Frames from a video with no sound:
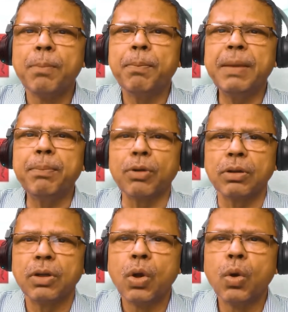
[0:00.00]

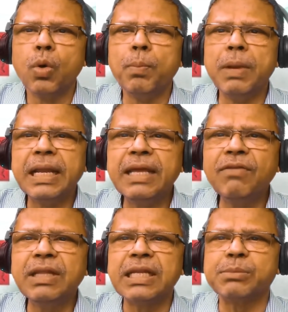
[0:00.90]
People who believe
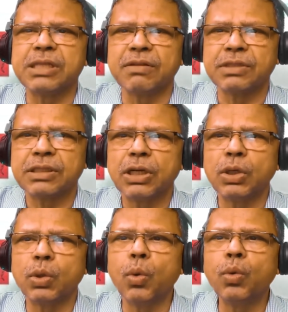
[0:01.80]
in themselves
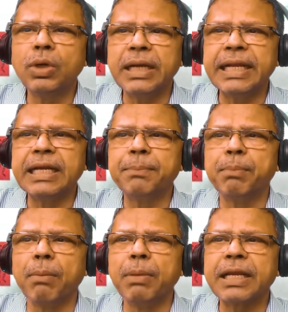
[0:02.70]
don't need
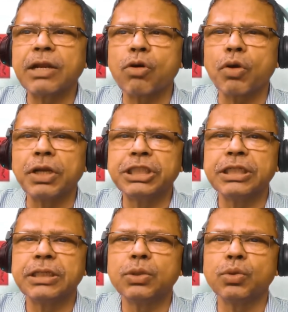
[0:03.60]
public
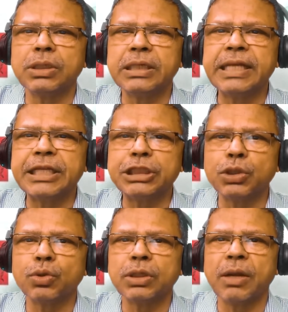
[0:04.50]
recognition to
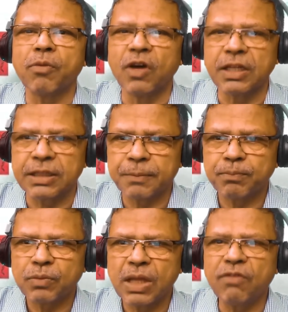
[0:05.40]
reassure their worth.
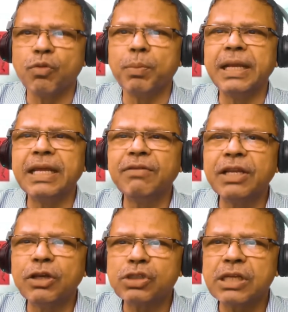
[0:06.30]
If you believe in
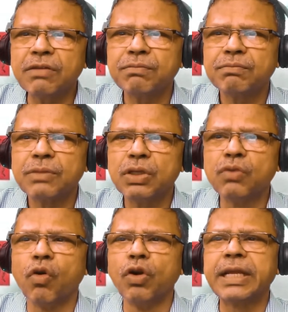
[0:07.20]
yourself, you
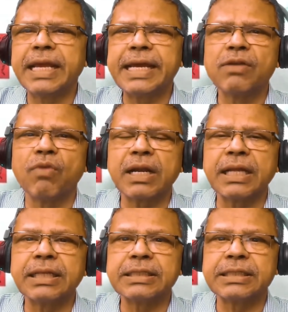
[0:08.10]
won't care what
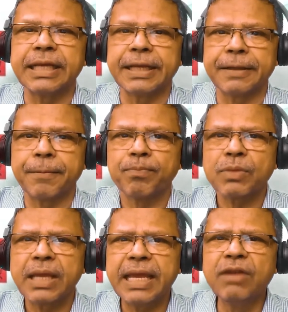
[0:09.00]
others think.
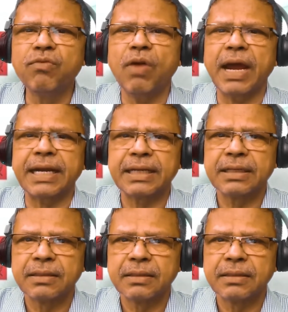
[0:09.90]
In fact,